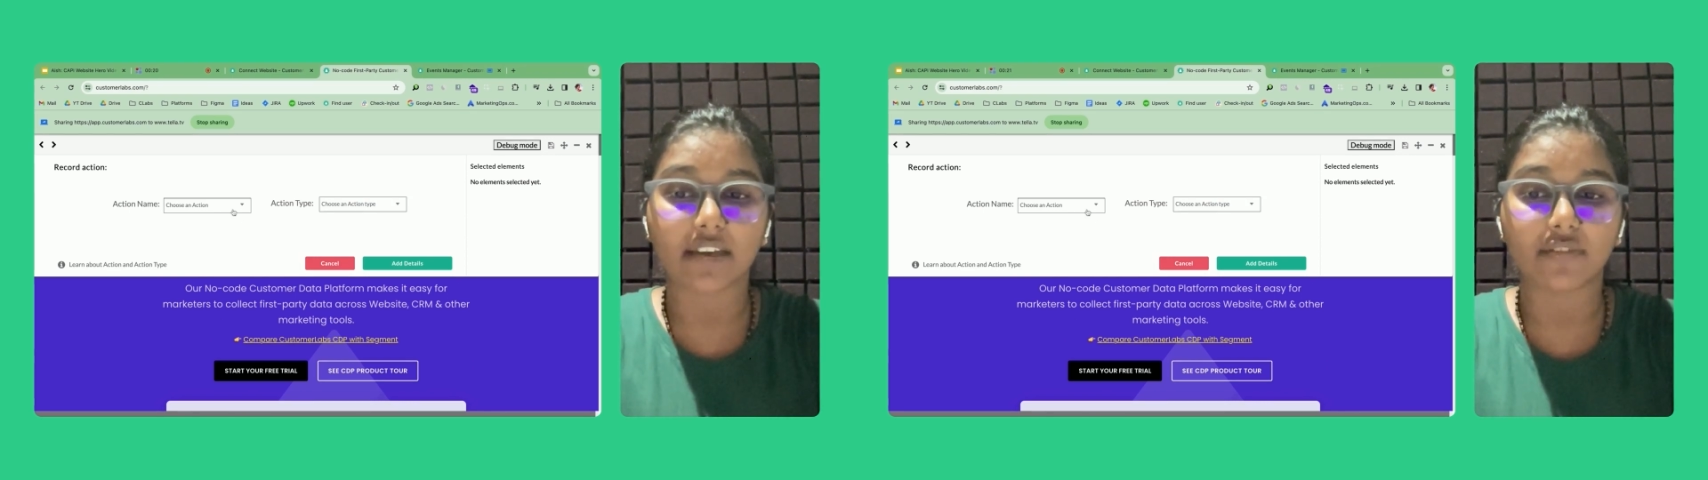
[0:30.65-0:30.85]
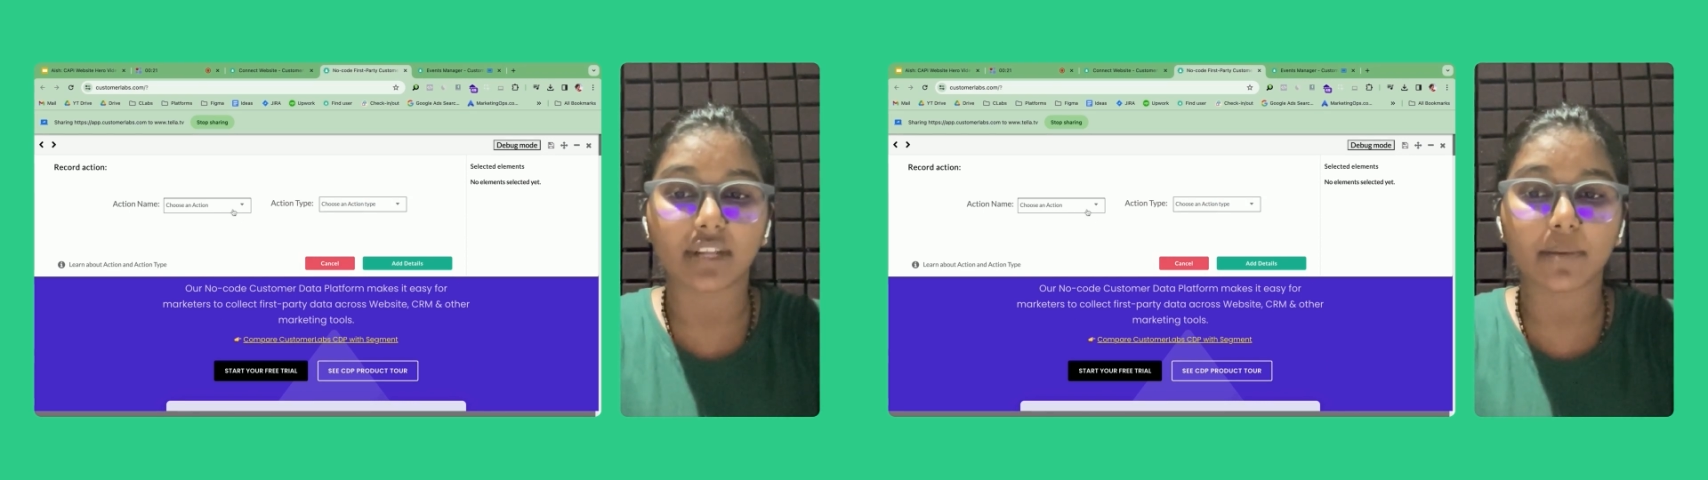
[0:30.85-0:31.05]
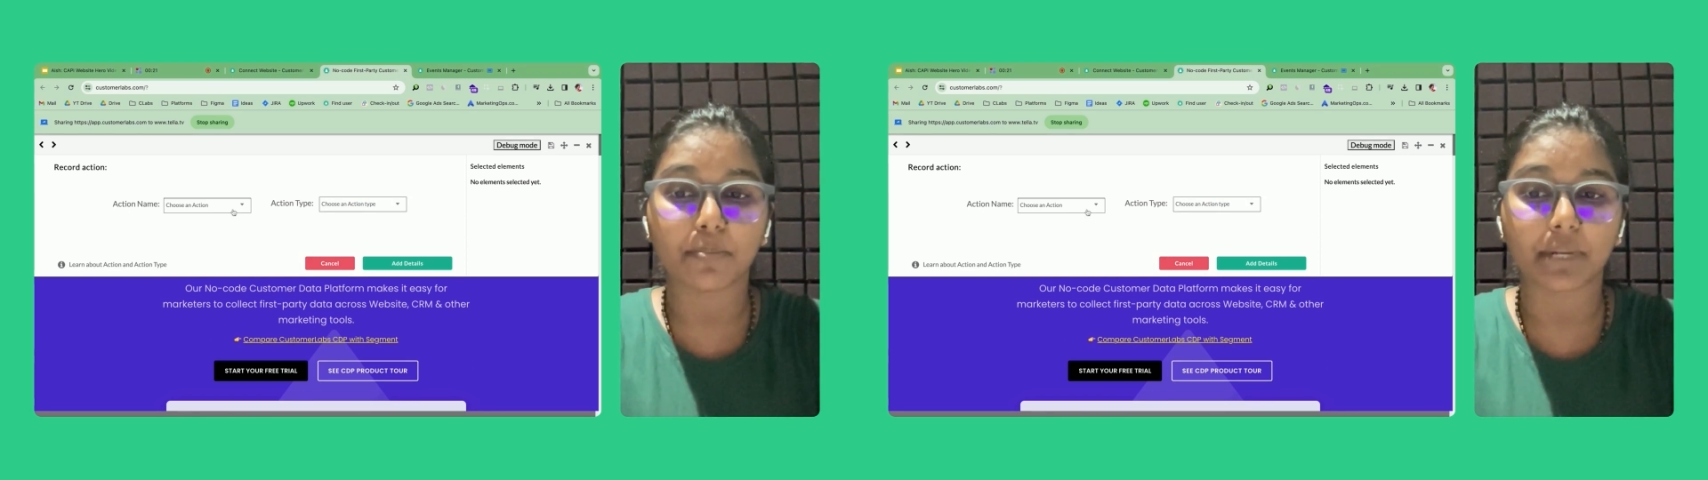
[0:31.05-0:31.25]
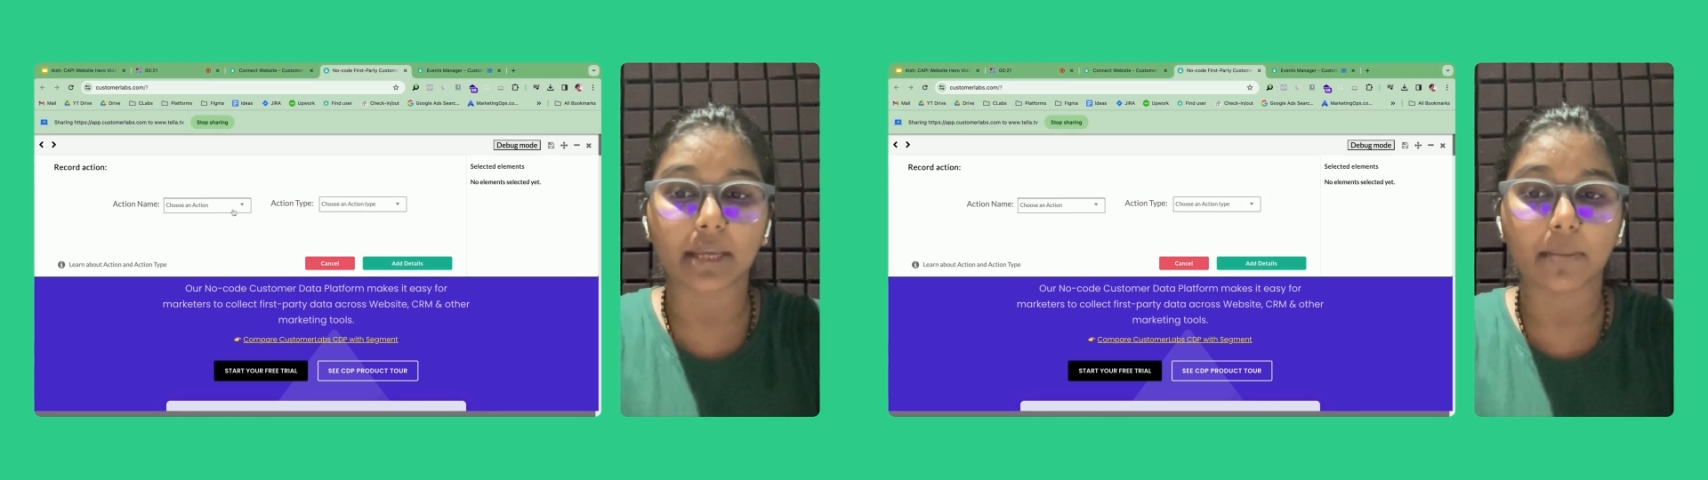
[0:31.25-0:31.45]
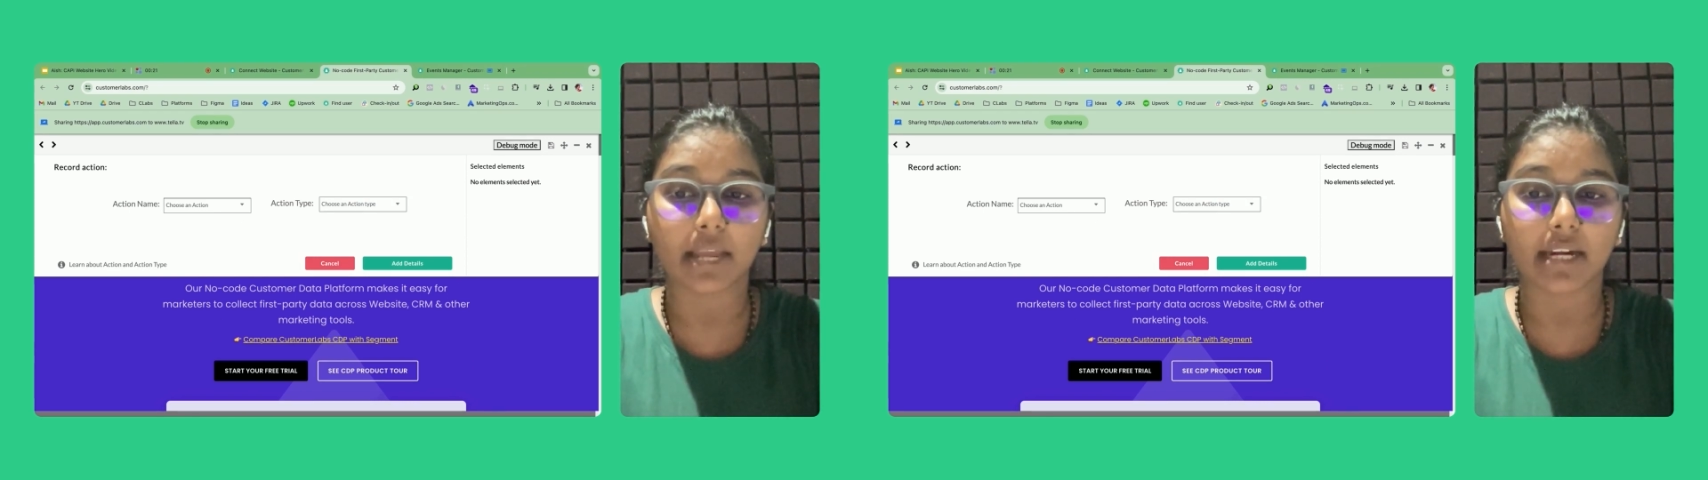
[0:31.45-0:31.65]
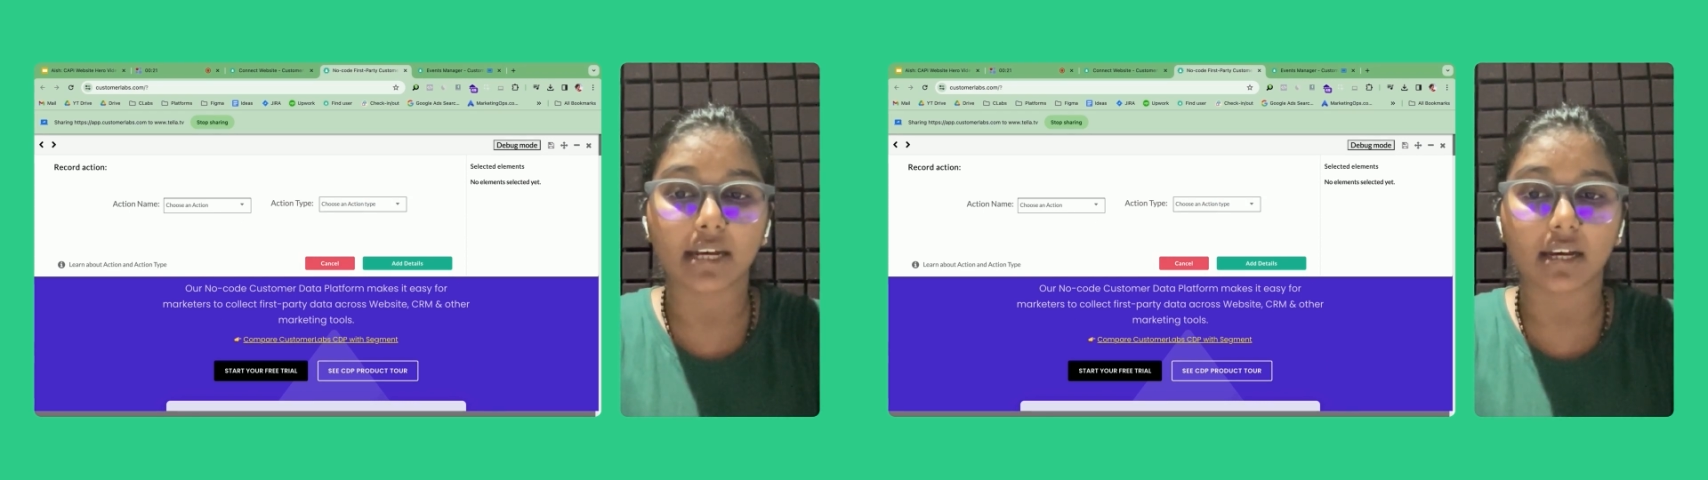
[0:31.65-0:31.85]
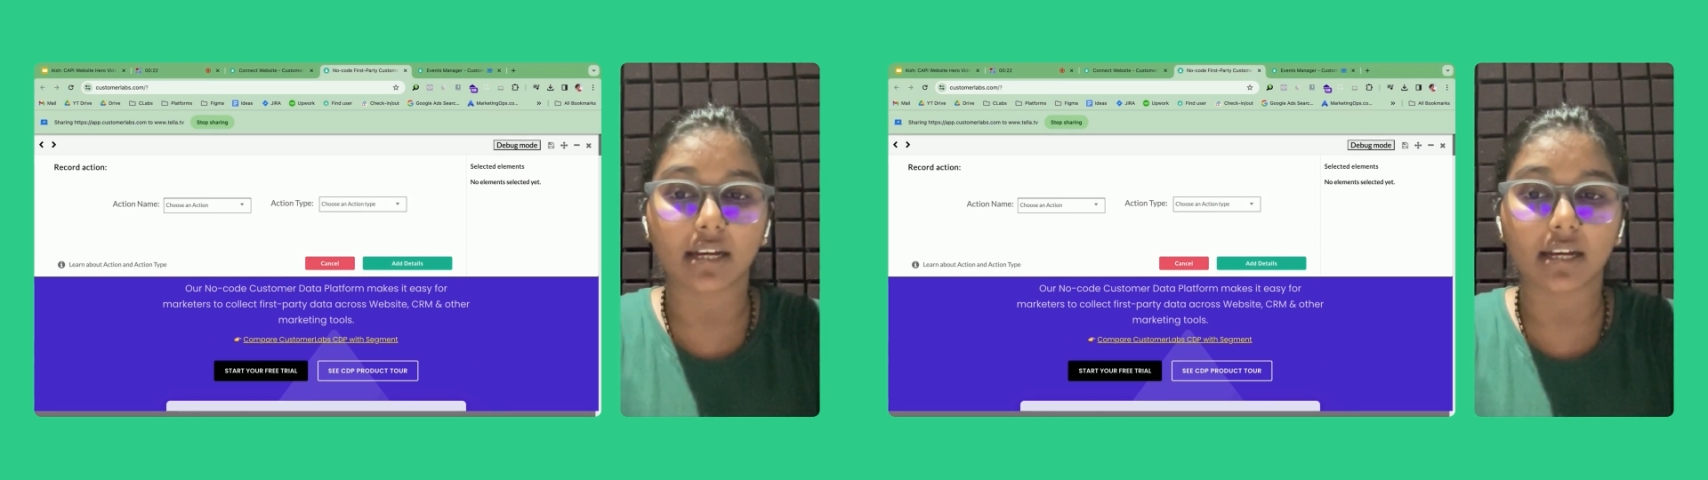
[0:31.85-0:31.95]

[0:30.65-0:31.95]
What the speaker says: every pre-made